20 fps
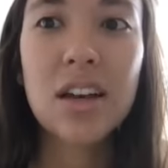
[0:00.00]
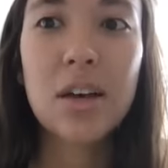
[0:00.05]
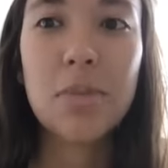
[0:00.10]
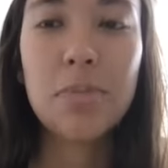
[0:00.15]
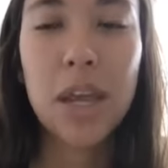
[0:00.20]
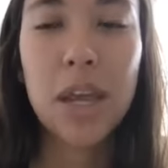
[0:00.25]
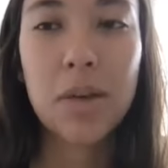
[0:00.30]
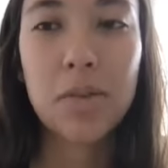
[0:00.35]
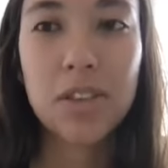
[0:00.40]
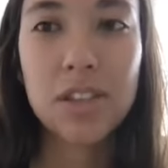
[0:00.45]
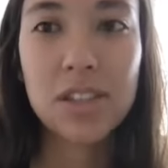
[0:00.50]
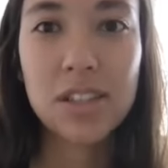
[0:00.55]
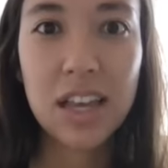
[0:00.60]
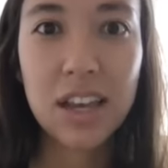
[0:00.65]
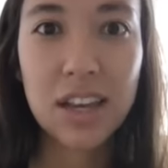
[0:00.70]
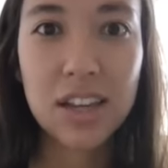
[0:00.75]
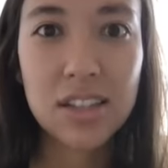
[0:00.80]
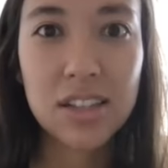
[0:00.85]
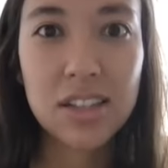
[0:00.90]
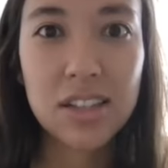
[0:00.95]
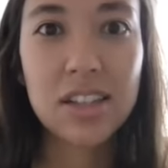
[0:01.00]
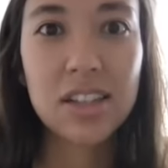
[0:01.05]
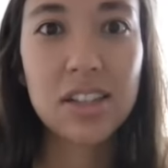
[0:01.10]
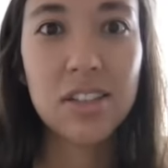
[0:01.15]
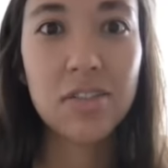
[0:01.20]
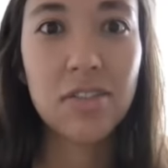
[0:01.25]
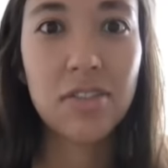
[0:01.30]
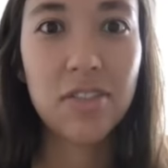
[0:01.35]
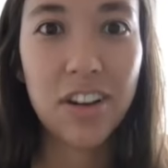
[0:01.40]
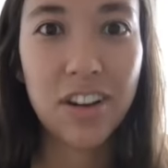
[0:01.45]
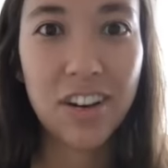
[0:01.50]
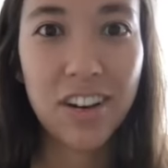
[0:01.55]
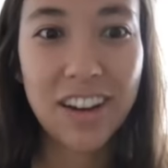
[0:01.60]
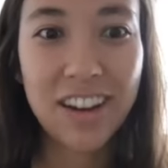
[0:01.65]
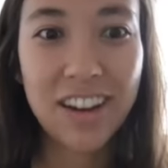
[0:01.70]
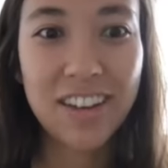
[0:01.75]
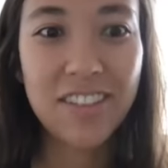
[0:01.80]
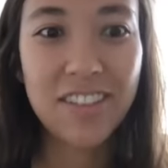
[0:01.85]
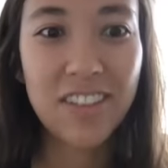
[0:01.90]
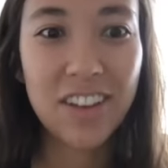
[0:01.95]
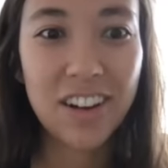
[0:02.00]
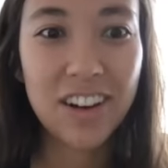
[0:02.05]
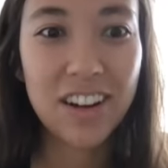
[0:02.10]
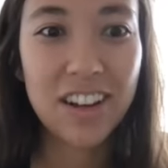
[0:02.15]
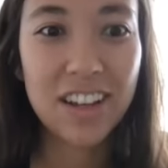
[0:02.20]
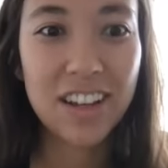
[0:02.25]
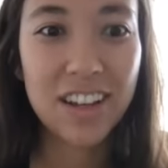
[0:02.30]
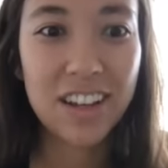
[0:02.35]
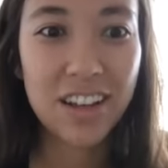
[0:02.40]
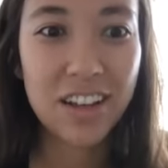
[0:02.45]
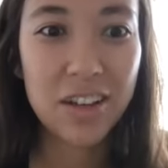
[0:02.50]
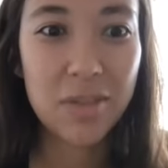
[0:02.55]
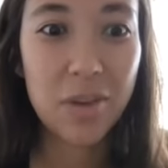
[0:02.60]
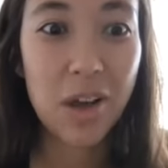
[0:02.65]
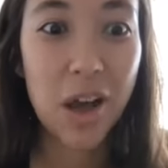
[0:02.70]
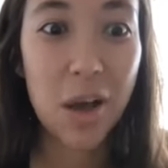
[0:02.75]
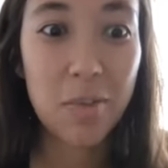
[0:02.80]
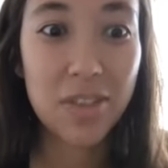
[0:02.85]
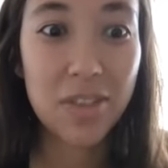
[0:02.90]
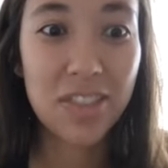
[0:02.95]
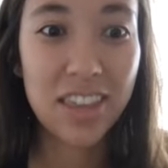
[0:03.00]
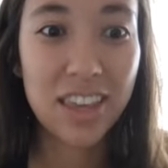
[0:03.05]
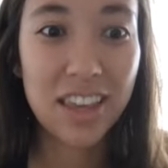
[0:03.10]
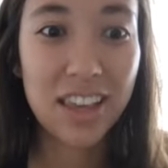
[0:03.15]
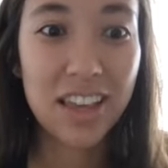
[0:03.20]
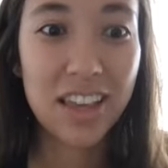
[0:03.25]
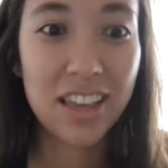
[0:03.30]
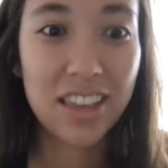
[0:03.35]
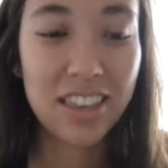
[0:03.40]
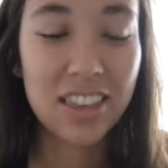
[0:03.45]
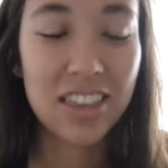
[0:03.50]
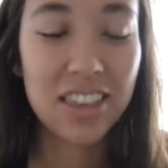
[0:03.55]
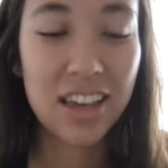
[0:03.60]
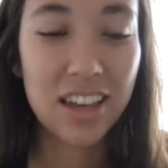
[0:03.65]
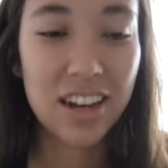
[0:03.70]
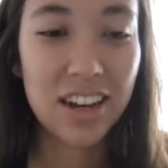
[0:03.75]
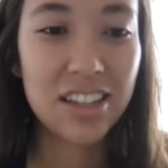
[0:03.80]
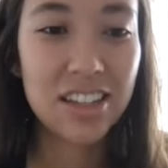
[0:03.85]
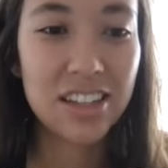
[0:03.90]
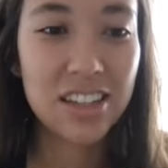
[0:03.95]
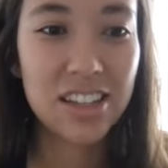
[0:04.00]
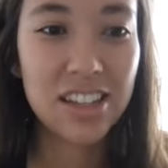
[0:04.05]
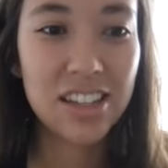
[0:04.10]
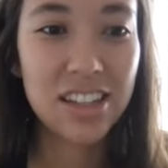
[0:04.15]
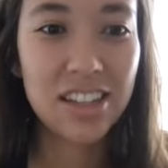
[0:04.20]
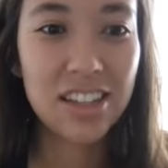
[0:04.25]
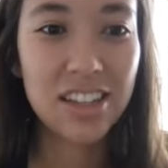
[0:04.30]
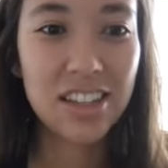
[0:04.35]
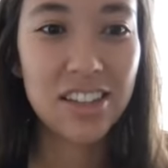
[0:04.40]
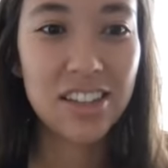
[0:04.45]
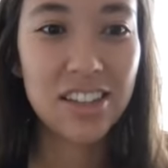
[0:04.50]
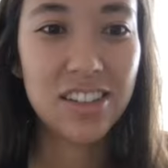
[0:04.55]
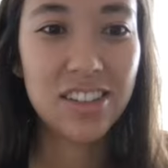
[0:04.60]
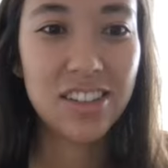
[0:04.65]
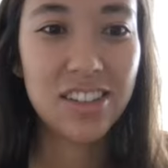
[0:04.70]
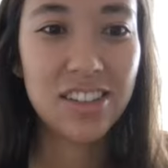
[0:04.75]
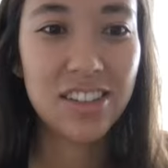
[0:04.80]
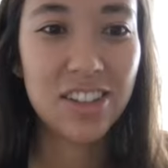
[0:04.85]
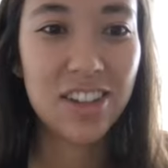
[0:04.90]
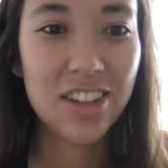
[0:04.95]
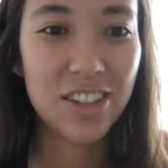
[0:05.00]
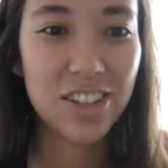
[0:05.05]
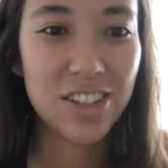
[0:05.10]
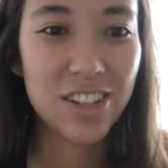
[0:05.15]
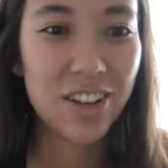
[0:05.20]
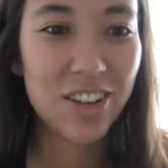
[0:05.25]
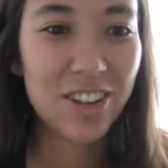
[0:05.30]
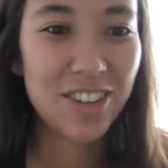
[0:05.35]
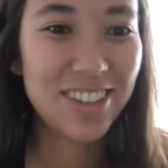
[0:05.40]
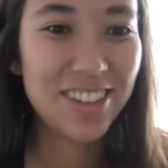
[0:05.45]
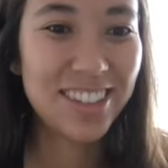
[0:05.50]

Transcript: pain with sex is a very, very common thing that I see also.